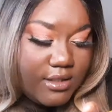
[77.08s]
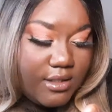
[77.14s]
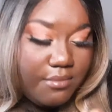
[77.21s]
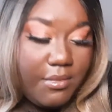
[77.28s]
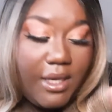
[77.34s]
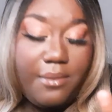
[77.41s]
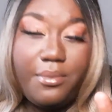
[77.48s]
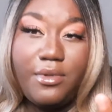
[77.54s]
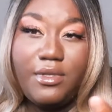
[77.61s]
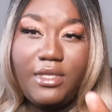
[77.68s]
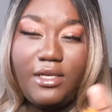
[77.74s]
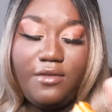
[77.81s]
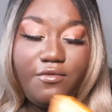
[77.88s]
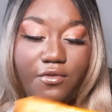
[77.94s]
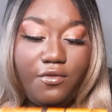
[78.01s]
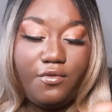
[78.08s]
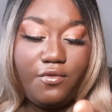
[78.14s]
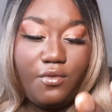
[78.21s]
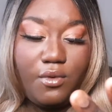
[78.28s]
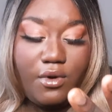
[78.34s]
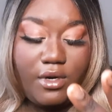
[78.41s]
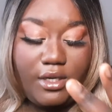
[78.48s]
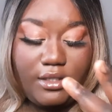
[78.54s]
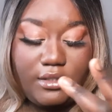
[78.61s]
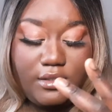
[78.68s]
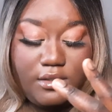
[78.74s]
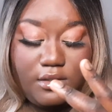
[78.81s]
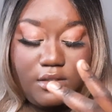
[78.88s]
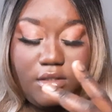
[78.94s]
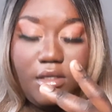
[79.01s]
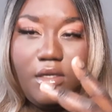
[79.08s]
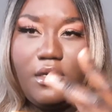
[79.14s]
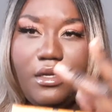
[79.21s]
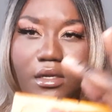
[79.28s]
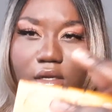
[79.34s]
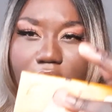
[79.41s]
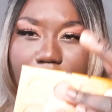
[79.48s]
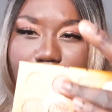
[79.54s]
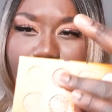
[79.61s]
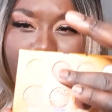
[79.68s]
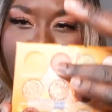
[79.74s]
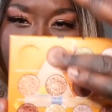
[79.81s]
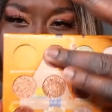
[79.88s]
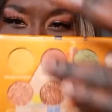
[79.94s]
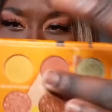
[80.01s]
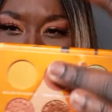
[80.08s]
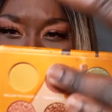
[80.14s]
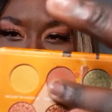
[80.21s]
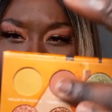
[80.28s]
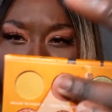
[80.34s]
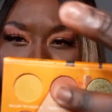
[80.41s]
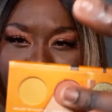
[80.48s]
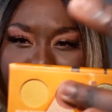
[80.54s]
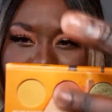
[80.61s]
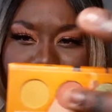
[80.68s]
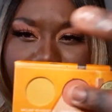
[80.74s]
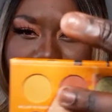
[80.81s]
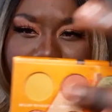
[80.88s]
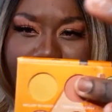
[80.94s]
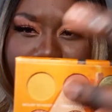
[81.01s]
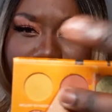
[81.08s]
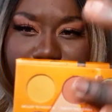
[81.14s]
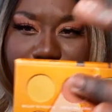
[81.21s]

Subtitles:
the maple leaf forest, which I'm not getting that